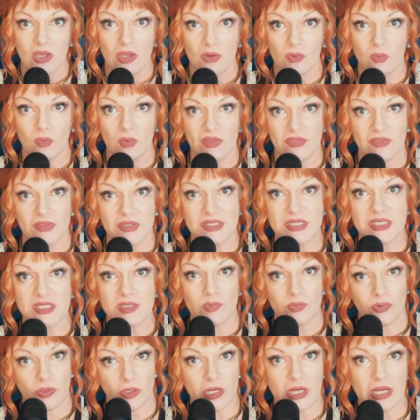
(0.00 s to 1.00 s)
with the
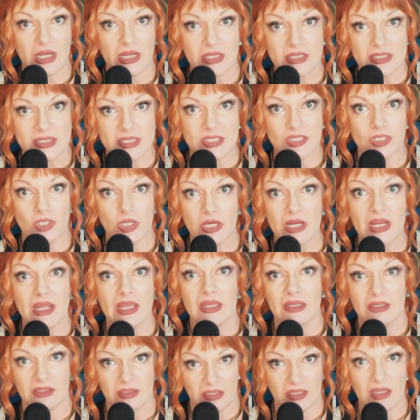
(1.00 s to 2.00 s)
spring,
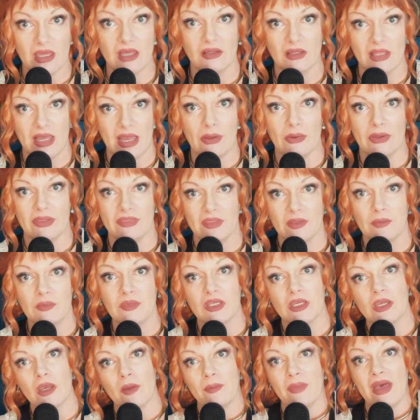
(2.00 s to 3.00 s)
string allowing them to
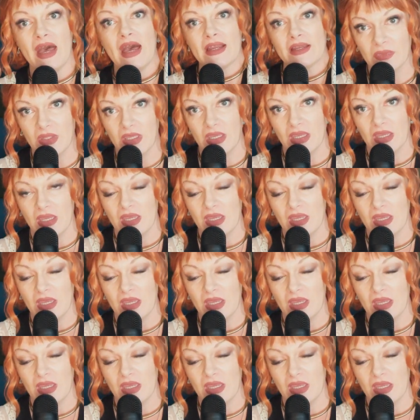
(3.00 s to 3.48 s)
come back.